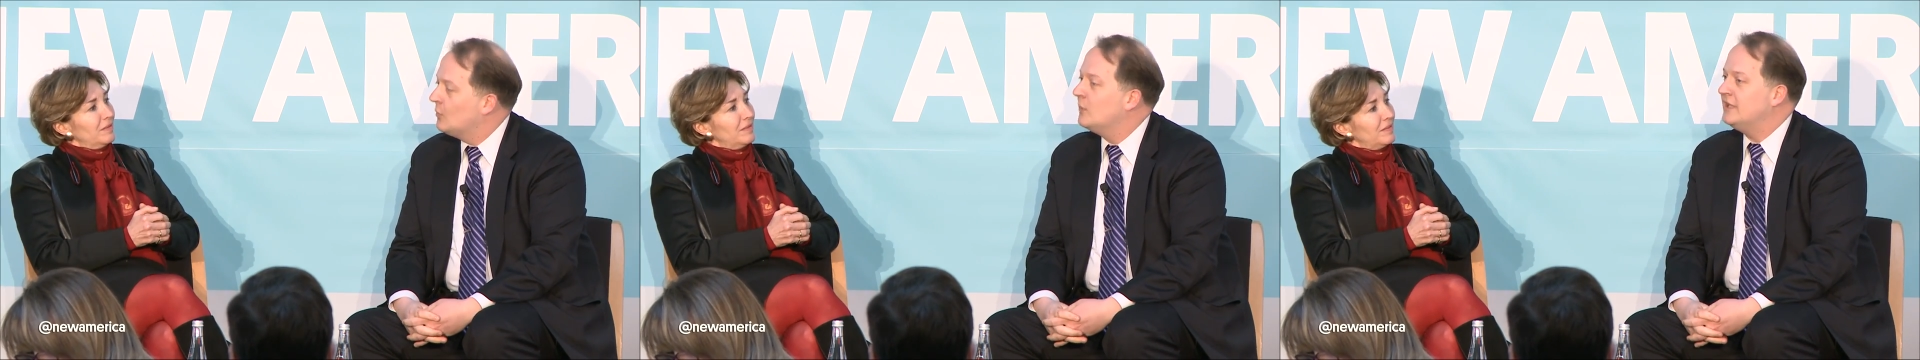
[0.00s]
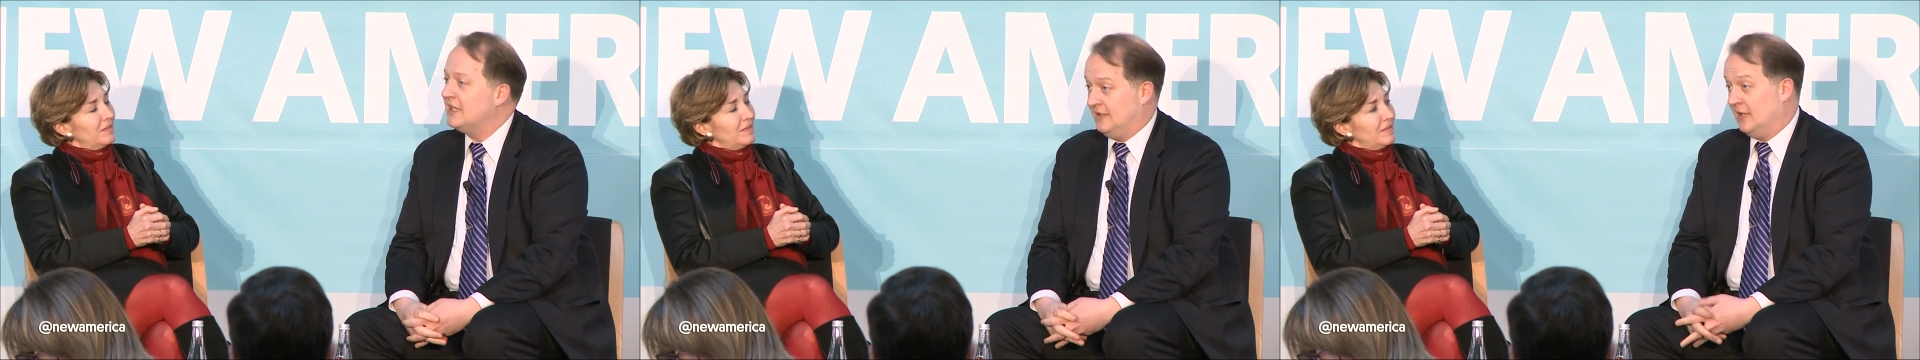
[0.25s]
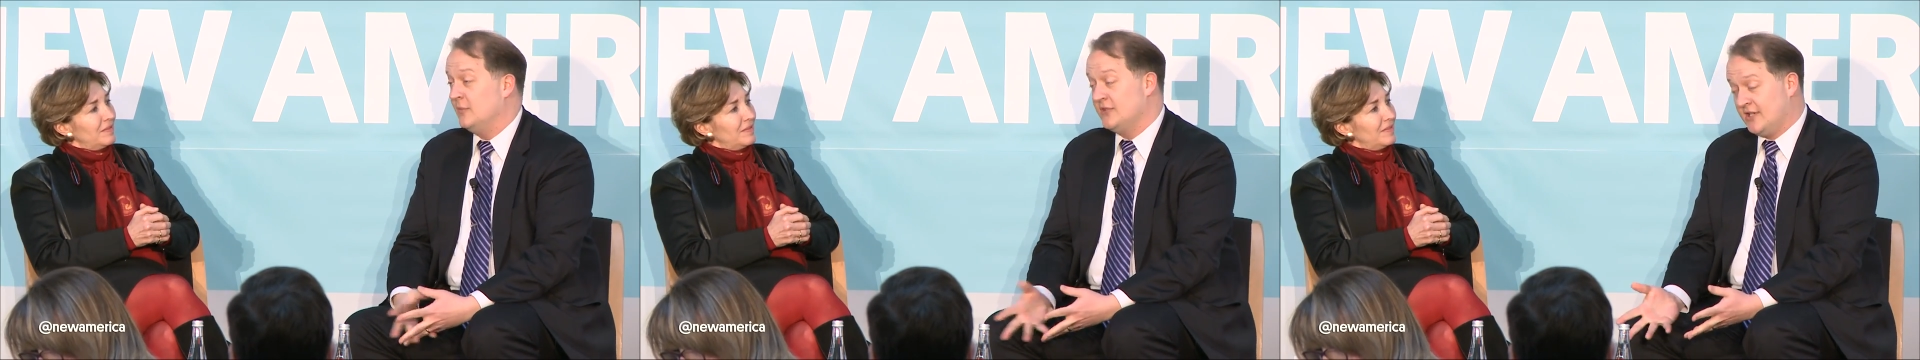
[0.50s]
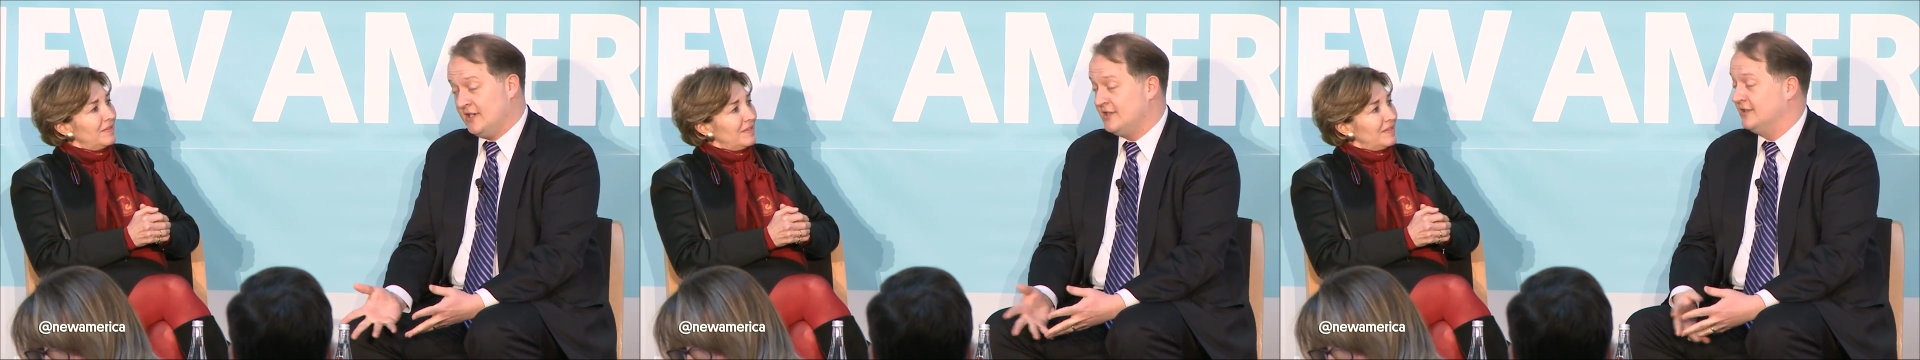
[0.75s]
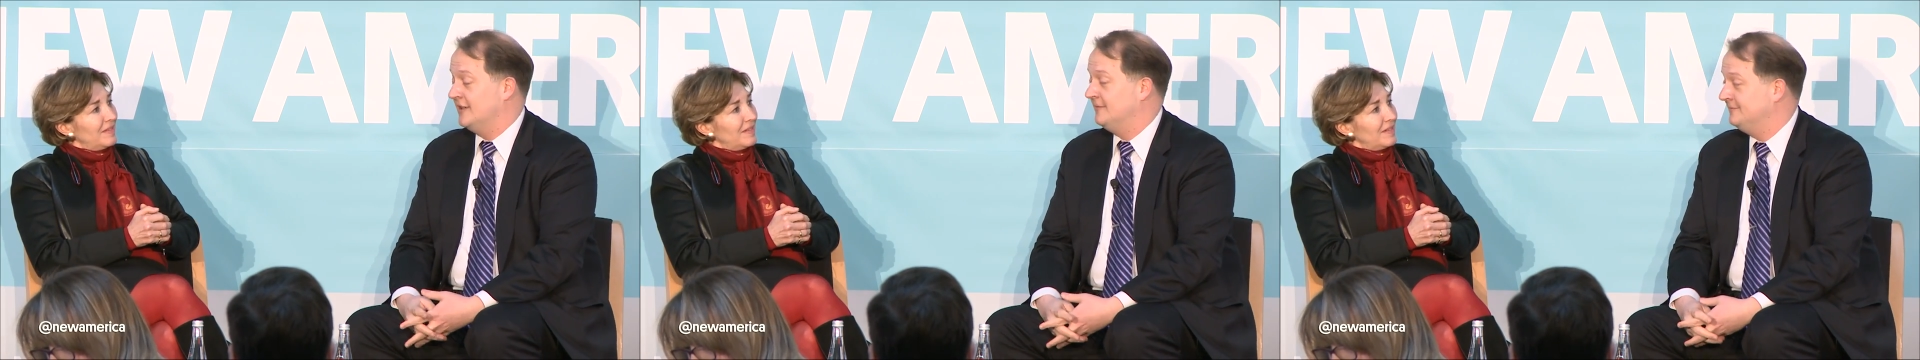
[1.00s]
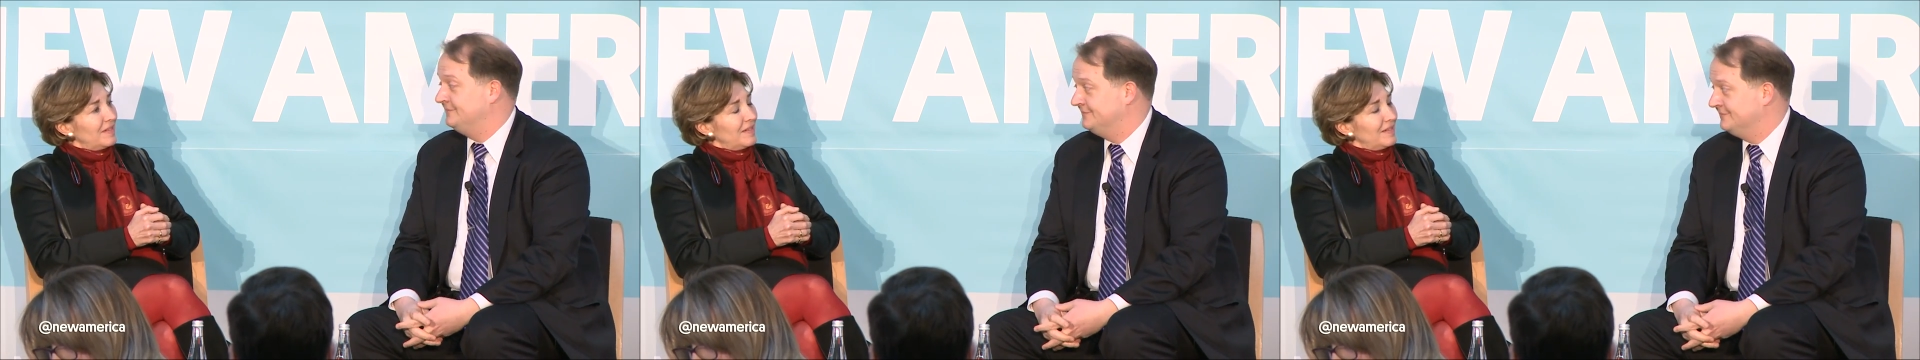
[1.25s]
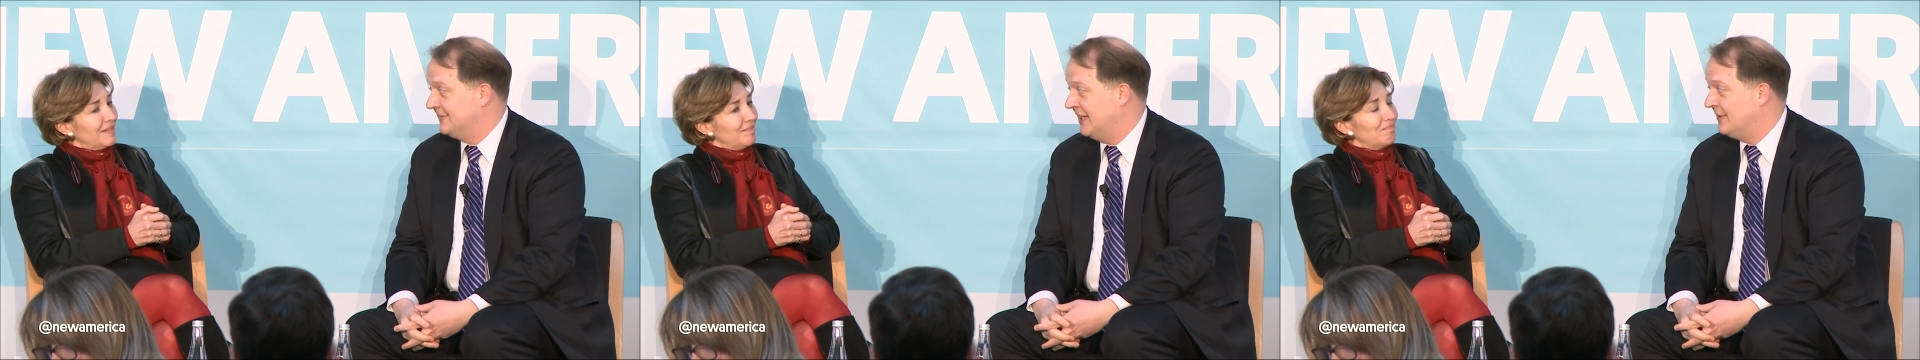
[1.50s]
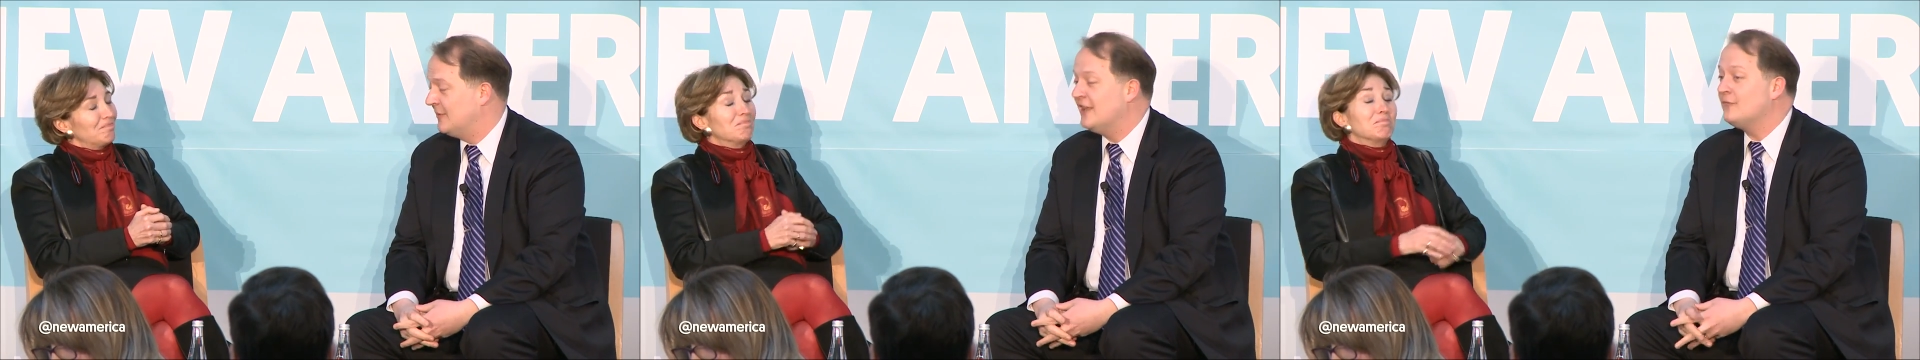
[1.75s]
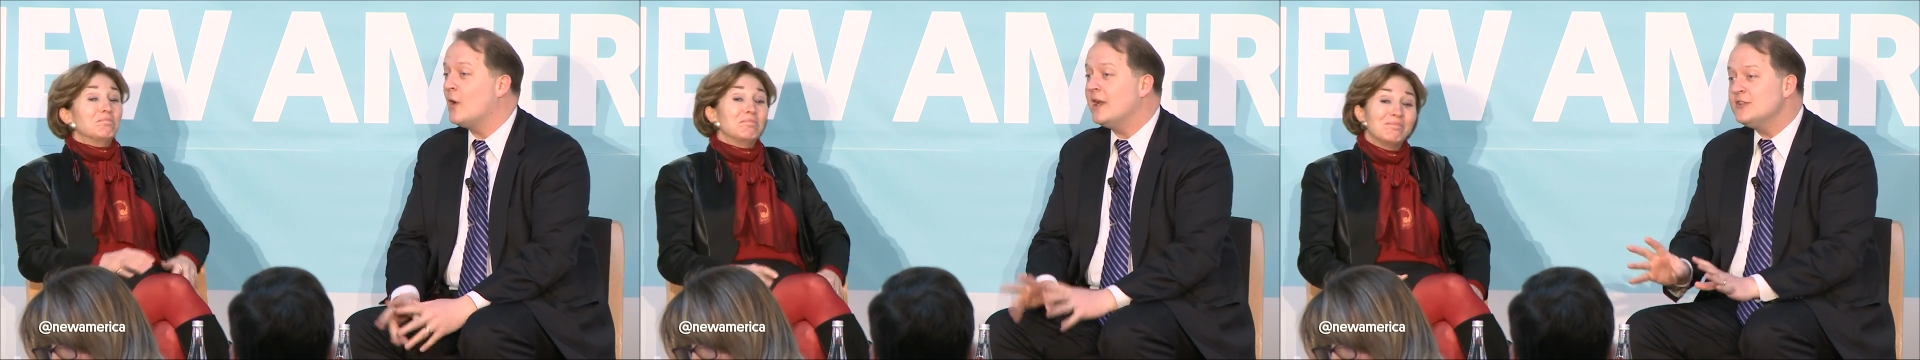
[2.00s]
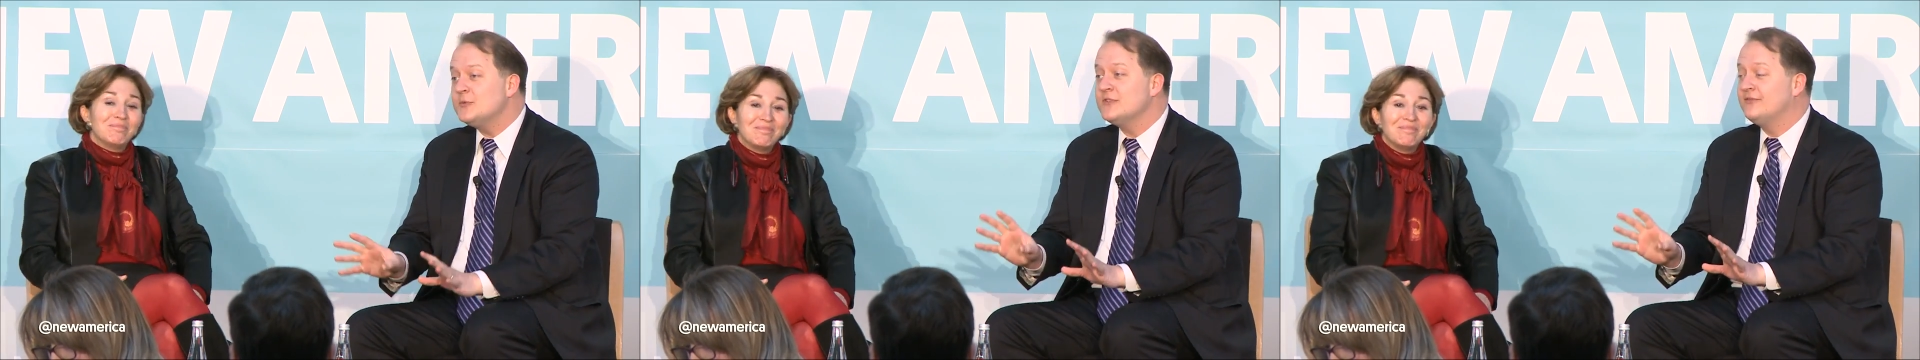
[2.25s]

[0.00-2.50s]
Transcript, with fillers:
Speaker 1: We did, and then we sanctioned them. And the White House was